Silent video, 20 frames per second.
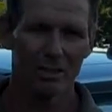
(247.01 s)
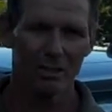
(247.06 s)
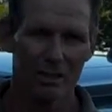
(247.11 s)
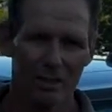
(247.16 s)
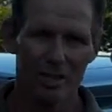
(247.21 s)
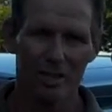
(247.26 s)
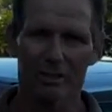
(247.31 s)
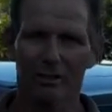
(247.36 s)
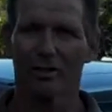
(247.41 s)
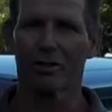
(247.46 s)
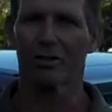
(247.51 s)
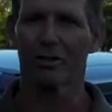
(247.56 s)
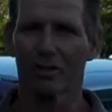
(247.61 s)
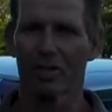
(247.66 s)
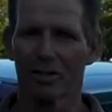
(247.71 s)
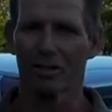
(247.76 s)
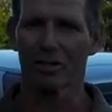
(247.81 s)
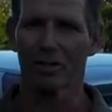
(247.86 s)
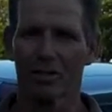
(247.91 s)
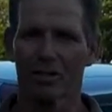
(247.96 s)
They took the
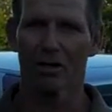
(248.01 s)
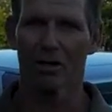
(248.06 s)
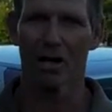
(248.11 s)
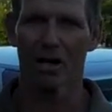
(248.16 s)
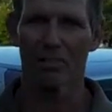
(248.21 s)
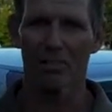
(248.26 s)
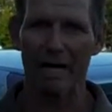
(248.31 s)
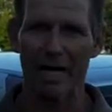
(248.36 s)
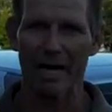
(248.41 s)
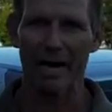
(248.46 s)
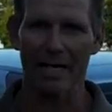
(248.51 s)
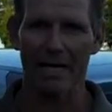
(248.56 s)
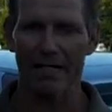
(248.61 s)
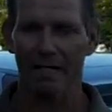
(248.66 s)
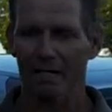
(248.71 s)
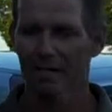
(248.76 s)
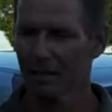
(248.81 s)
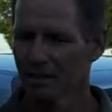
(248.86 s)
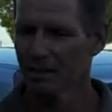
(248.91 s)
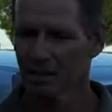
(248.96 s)
other car back,
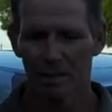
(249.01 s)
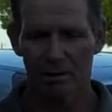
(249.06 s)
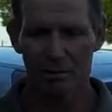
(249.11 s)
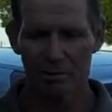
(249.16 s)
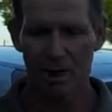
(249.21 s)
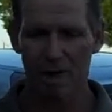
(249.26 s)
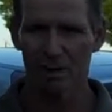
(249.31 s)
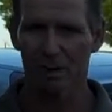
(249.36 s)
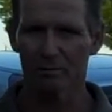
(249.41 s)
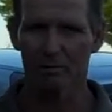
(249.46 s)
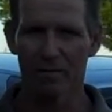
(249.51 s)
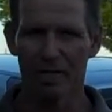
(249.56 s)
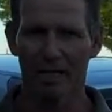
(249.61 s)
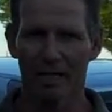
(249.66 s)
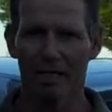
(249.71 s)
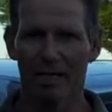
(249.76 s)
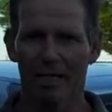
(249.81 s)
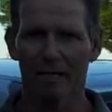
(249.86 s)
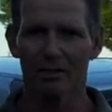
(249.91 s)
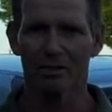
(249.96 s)
washed my
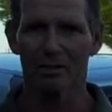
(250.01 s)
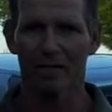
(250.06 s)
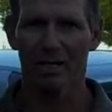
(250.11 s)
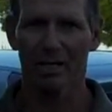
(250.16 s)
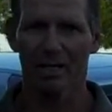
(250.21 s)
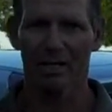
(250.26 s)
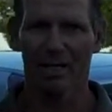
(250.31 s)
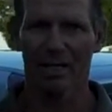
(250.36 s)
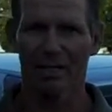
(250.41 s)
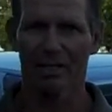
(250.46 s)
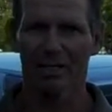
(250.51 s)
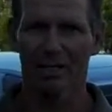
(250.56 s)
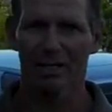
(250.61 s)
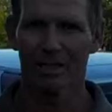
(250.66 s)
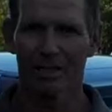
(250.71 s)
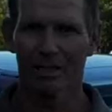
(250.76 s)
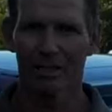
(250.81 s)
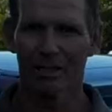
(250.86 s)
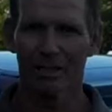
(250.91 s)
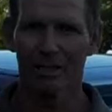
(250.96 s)
hands,
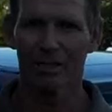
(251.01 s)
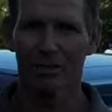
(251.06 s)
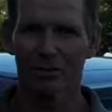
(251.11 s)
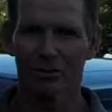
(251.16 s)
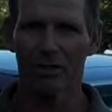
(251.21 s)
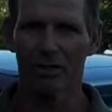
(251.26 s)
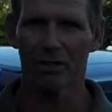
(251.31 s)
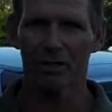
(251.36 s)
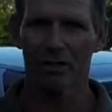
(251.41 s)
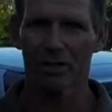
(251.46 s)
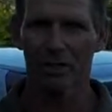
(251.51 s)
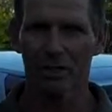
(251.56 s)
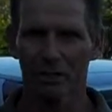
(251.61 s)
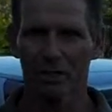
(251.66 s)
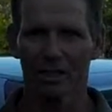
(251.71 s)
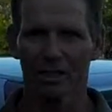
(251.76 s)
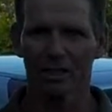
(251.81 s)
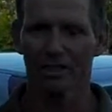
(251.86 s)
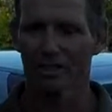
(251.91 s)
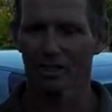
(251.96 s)
clean
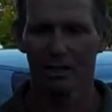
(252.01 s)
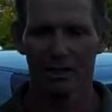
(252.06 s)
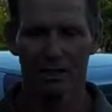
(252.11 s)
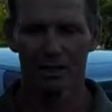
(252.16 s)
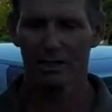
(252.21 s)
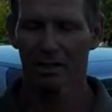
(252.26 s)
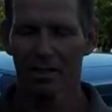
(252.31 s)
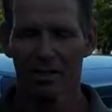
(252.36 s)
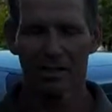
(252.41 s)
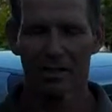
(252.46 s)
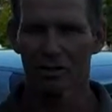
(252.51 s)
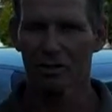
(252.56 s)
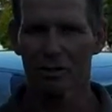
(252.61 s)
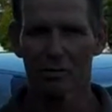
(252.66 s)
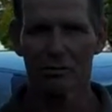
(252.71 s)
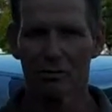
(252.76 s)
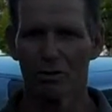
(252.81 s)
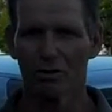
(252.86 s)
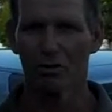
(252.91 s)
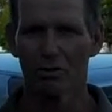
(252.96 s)
transition, and
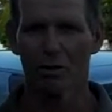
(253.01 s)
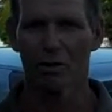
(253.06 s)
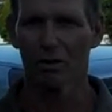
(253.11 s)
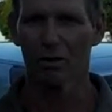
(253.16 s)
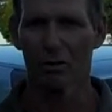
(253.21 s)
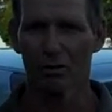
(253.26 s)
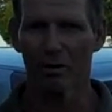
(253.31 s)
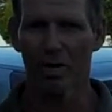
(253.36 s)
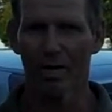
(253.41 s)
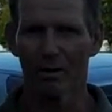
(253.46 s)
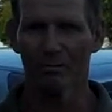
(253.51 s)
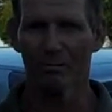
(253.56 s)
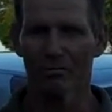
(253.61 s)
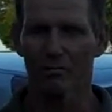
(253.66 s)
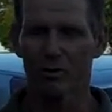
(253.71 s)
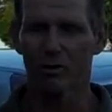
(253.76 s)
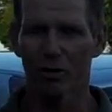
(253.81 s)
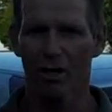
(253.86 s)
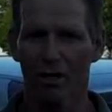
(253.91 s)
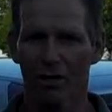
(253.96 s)
smooth all the way from
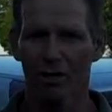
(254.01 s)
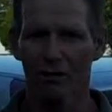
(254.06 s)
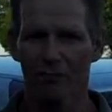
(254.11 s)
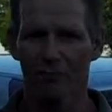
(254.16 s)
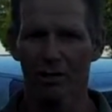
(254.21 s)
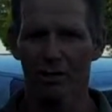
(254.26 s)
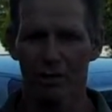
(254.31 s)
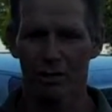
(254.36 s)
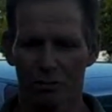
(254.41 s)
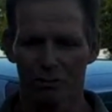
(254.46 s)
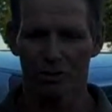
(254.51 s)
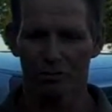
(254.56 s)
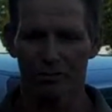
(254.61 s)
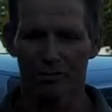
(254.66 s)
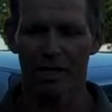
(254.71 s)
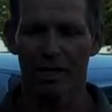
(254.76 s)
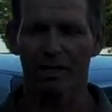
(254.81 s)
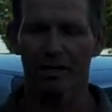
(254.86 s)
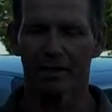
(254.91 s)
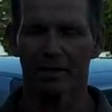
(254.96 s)
start to finish with
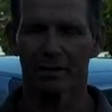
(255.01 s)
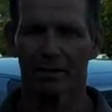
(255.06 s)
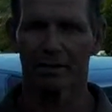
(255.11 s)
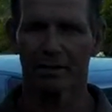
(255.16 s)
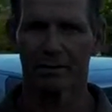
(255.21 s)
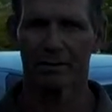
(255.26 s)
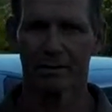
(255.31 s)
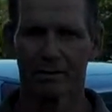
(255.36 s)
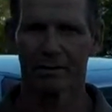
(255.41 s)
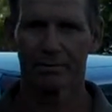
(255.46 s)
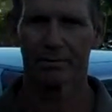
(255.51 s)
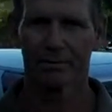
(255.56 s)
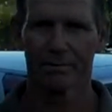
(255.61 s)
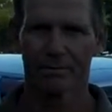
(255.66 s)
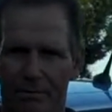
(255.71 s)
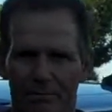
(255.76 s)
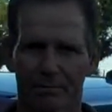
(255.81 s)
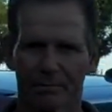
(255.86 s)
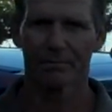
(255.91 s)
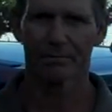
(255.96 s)
Frank. Well, let me ask
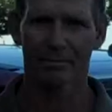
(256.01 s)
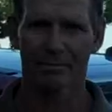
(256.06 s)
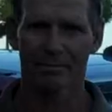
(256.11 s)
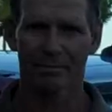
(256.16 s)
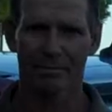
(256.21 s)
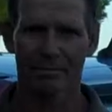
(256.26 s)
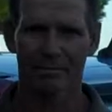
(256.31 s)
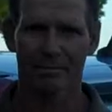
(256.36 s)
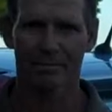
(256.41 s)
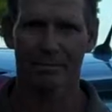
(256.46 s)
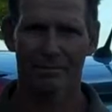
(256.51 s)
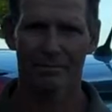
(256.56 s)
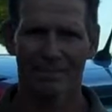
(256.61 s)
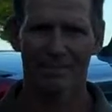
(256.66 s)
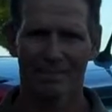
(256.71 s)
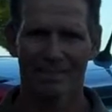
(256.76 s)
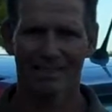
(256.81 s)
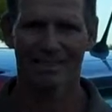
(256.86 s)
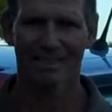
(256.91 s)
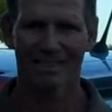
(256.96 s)
you a question.
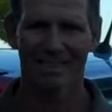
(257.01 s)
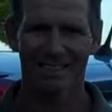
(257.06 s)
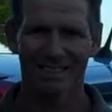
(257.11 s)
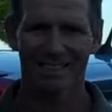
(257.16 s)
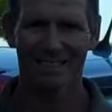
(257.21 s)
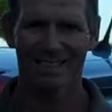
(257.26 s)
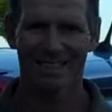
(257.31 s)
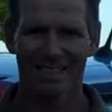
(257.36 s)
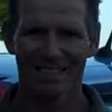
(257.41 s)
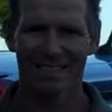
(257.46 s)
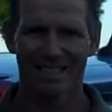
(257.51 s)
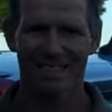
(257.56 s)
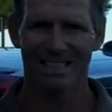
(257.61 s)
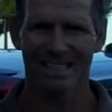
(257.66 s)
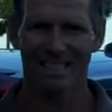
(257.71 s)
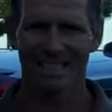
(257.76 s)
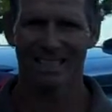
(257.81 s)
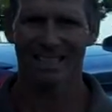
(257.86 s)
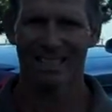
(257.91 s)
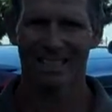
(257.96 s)
Based on your knowledge of this
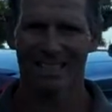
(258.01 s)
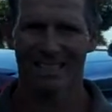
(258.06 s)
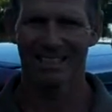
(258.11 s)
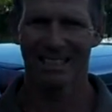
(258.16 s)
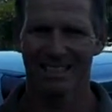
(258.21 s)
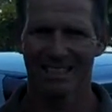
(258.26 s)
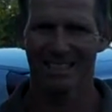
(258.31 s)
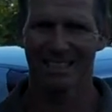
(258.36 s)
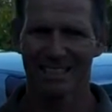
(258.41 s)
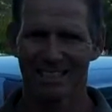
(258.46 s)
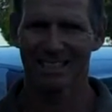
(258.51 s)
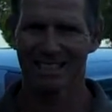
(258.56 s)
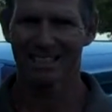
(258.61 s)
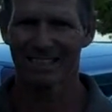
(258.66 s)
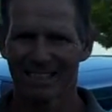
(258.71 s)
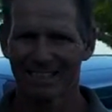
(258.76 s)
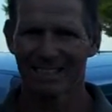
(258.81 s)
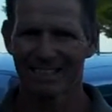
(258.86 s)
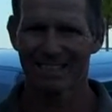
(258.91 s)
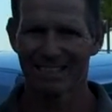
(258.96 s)
transaction,
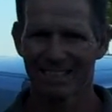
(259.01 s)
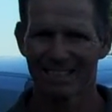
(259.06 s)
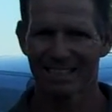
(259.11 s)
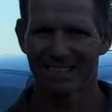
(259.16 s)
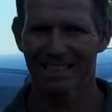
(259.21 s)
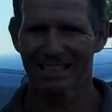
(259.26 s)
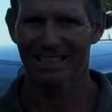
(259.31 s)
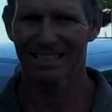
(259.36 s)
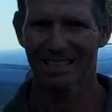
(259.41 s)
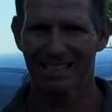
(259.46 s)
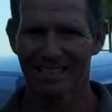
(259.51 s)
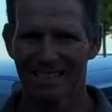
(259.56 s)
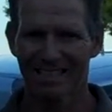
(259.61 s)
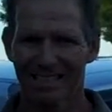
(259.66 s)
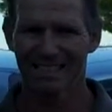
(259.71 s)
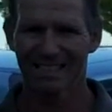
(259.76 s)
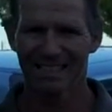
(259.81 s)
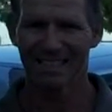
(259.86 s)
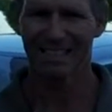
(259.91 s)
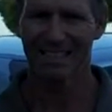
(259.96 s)
without getting into specific
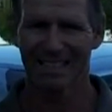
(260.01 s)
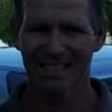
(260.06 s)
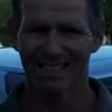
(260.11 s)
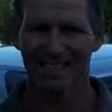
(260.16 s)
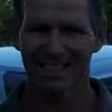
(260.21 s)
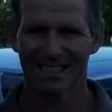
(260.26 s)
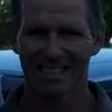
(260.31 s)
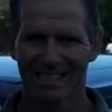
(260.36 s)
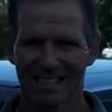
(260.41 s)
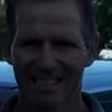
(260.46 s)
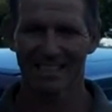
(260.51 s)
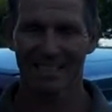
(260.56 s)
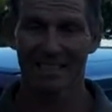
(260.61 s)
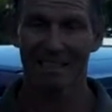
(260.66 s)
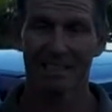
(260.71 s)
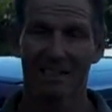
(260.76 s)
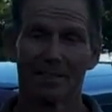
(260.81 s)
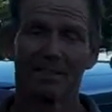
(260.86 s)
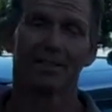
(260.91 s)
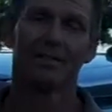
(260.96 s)
details or money
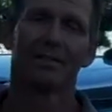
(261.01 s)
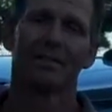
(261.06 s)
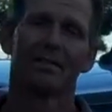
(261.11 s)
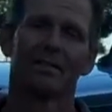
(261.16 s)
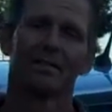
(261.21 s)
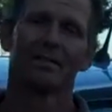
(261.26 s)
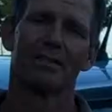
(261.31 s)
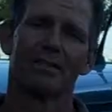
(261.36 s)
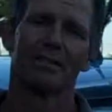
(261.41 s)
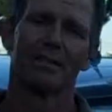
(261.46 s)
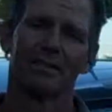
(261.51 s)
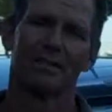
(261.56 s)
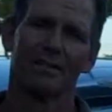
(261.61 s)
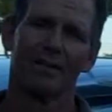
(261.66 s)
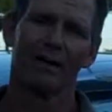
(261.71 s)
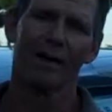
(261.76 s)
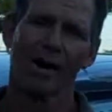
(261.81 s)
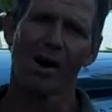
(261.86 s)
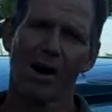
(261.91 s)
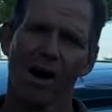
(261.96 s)
amounts,
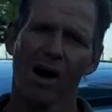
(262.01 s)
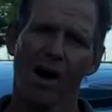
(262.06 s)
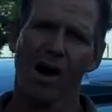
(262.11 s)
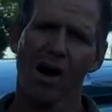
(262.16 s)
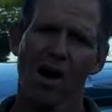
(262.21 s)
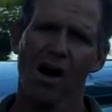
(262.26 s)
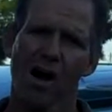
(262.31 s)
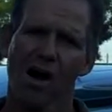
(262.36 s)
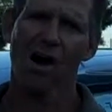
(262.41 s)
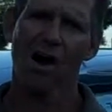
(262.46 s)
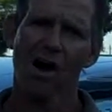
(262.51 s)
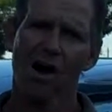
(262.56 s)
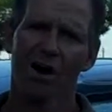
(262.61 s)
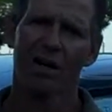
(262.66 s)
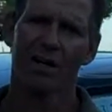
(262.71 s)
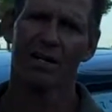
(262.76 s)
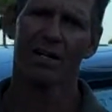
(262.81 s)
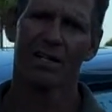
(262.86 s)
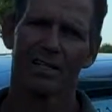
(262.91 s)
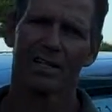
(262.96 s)
do you
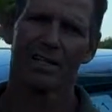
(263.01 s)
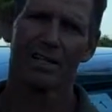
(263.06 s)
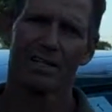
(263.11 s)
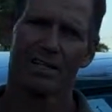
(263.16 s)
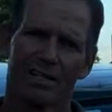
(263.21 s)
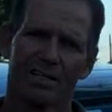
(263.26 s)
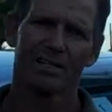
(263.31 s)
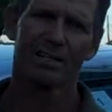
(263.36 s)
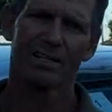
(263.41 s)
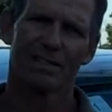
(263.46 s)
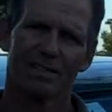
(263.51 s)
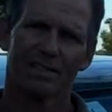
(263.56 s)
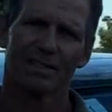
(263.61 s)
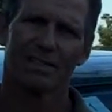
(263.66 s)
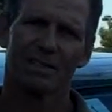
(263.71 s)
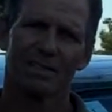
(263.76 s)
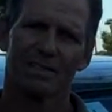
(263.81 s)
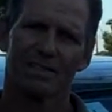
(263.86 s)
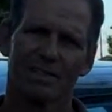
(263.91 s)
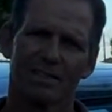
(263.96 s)
think the dealership
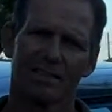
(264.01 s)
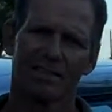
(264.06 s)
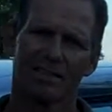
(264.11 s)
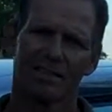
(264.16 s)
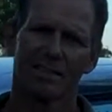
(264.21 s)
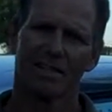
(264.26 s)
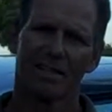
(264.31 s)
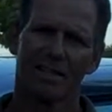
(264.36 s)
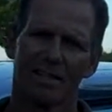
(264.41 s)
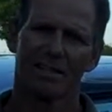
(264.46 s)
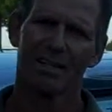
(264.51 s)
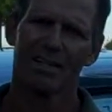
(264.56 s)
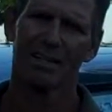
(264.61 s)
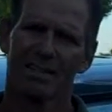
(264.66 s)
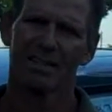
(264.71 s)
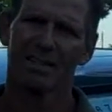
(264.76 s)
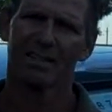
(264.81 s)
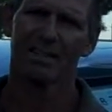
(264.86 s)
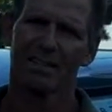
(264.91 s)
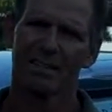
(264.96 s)
that gave you the car
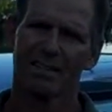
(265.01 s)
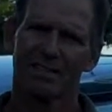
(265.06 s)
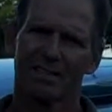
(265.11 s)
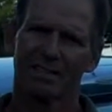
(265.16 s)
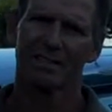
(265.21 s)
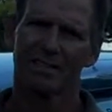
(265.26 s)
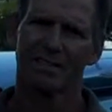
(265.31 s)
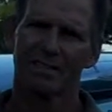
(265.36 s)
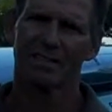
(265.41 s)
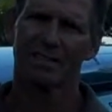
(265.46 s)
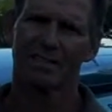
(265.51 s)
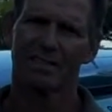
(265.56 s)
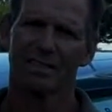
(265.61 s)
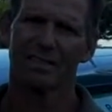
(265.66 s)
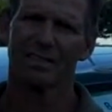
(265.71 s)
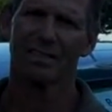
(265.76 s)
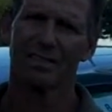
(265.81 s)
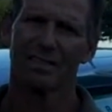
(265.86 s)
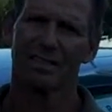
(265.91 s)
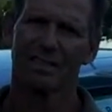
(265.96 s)
made any money off
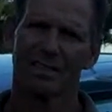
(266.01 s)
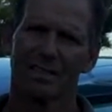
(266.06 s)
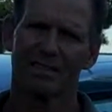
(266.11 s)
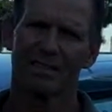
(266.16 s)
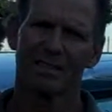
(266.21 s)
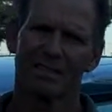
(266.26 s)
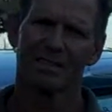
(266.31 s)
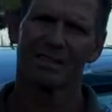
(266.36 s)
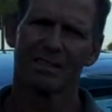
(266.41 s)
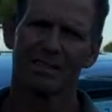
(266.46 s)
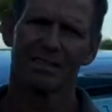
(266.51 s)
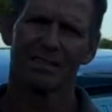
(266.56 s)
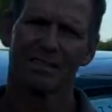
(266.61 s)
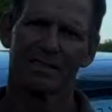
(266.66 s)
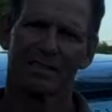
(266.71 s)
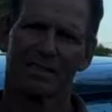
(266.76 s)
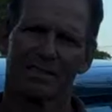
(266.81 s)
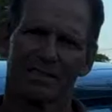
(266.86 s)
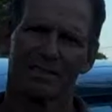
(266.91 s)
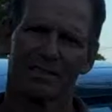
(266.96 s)
you or the lease
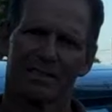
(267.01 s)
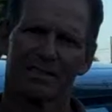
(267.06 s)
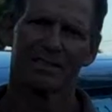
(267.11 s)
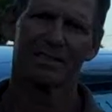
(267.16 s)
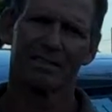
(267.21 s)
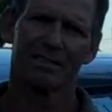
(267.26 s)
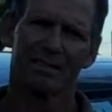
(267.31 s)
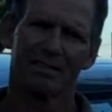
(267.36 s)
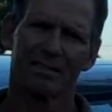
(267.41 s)
you gave back?